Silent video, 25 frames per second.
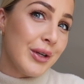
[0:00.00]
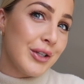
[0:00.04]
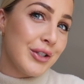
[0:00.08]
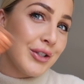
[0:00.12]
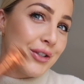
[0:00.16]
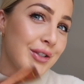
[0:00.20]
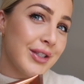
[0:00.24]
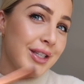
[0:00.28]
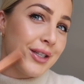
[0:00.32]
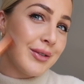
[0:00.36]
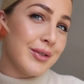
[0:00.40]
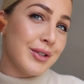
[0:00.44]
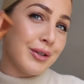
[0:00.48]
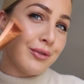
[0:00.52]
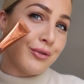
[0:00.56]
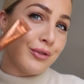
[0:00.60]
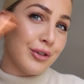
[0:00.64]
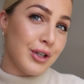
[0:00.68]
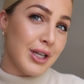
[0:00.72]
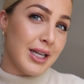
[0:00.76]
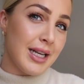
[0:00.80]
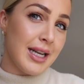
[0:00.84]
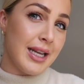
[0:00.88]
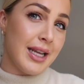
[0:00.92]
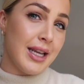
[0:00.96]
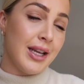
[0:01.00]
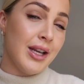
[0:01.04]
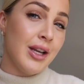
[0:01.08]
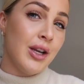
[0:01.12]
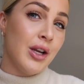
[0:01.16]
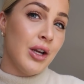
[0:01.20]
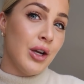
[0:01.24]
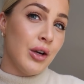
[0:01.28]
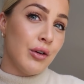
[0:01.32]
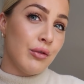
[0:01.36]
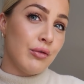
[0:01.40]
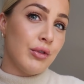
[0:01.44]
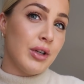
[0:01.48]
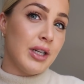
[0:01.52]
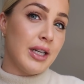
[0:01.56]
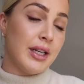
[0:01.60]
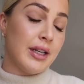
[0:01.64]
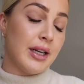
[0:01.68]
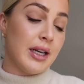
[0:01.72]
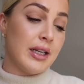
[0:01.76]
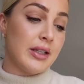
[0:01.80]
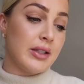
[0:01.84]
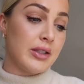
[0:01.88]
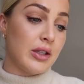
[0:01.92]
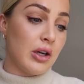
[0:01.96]
It just gives it really, really
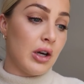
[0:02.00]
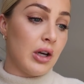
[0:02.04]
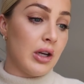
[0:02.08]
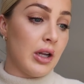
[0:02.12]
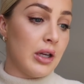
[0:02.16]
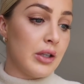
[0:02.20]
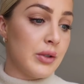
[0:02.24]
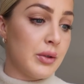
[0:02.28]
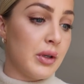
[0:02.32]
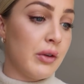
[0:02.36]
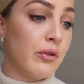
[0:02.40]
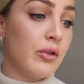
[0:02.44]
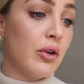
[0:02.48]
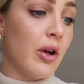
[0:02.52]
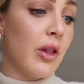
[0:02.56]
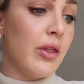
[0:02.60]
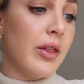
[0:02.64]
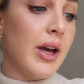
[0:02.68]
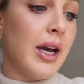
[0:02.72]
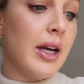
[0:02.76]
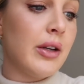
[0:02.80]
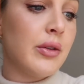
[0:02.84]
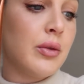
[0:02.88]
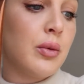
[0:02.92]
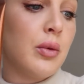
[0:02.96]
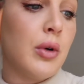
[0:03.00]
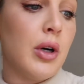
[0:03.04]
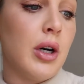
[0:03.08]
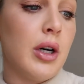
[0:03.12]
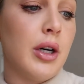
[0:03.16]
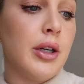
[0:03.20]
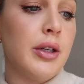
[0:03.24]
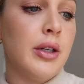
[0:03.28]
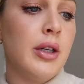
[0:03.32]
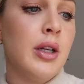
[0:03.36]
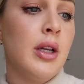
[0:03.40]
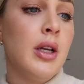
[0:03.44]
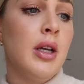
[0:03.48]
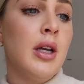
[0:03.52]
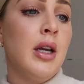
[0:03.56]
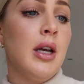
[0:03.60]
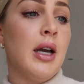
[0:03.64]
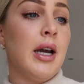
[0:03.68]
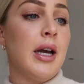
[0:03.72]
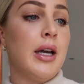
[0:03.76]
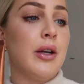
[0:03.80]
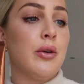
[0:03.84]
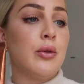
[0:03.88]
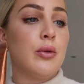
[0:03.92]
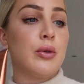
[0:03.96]
nice colour. So I've got that one
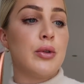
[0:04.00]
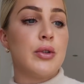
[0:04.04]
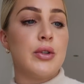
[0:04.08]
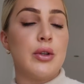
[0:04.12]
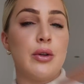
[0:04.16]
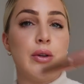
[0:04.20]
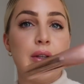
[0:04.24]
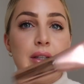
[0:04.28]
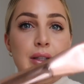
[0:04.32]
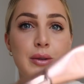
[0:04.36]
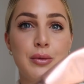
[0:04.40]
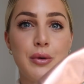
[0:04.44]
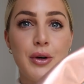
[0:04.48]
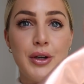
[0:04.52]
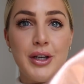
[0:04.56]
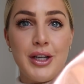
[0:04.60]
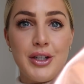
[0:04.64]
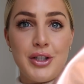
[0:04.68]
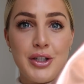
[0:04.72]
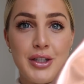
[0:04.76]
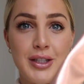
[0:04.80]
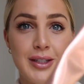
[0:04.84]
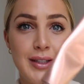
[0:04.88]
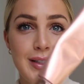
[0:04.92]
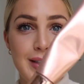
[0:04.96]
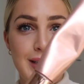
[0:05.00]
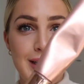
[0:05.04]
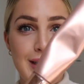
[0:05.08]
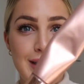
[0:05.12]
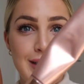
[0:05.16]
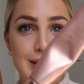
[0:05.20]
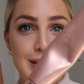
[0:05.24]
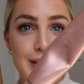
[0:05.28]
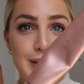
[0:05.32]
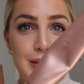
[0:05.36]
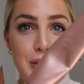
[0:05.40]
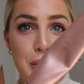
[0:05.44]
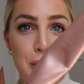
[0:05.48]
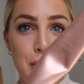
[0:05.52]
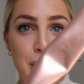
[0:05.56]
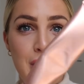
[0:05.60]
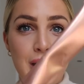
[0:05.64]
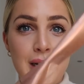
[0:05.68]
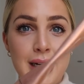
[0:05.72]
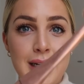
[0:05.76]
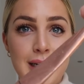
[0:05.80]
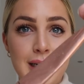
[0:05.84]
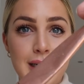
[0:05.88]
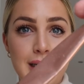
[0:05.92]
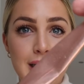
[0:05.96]
and also this one. As you can see, this is
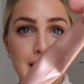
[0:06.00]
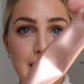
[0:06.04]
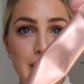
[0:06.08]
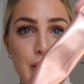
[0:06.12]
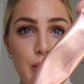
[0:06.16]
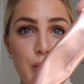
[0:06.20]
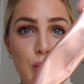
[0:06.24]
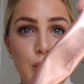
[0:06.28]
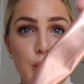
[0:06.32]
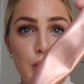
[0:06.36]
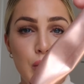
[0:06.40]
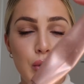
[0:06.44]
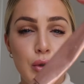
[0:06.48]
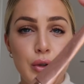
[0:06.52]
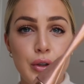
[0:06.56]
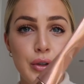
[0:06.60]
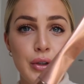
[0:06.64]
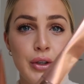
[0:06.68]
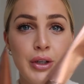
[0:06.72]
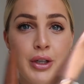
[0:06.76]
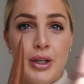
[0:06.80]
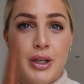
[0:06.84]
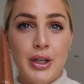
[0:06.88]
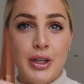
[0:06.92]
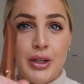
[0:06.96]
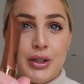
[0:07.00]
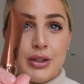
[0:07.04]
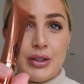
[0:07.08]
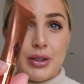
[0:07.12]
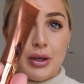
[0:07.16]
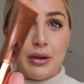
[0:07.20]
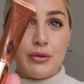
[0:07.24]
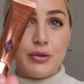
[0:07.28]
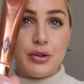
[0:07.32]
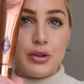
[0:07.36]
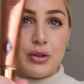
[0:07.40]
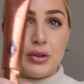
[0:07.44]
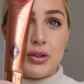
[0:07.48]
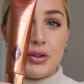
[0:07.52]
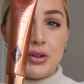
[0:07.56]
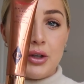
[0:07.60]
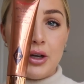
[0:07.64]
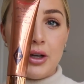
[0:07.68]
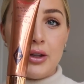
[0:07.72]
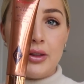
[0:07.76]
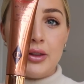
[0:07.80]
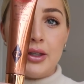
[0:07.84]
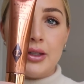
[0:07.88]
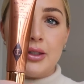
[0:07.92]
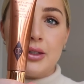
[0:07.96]
completely worn. So I've just
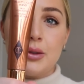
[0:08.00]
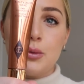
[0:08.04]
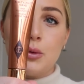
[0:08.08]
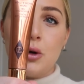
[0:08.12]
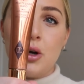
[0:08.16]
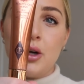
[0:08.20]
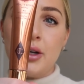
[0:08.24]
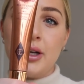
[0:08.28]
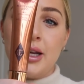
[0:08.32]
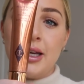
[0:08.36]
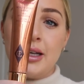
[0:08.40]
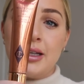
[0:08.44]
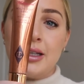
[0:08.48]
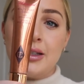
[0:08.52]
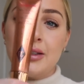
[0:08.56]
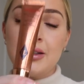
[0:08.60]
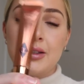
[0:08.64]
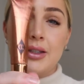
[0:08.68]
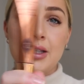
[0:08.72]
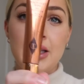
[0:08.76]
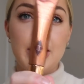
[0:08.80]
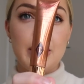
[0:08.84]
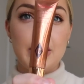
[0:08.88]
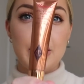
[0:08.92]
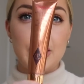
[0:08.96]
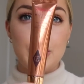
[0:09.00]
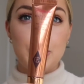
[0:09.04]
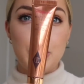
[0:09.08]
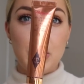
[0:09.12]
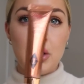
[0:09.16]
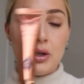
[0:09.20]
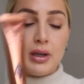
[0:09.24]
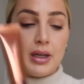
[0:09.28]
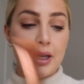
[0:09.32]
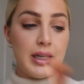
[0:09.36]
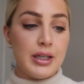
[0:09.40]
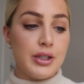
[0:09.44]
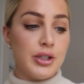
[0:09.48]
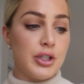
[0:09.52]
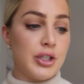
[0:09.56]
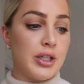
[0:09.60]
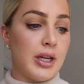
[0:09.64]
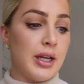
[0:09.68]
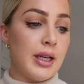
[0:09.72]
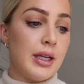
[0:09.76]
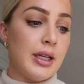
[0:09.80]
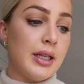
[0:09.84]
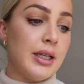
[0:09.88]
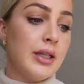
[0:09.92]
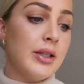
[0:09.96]
started this one and it's the Spotlight
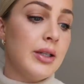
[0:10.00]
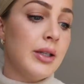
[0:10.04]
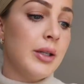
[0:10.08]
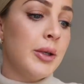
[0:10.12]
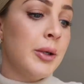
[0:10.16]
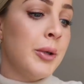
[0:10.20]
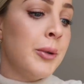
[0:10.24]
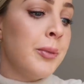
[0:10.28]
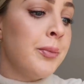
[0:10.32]
shade.